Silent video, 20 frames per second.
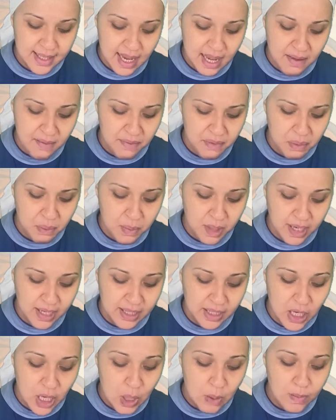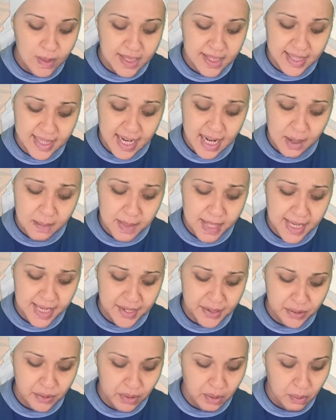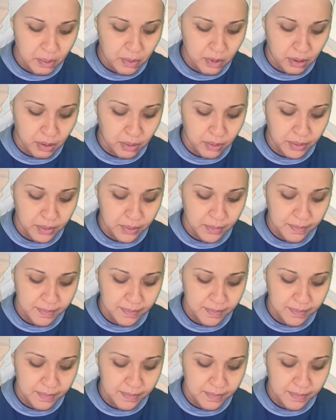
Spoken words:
everyone, was coming into the world.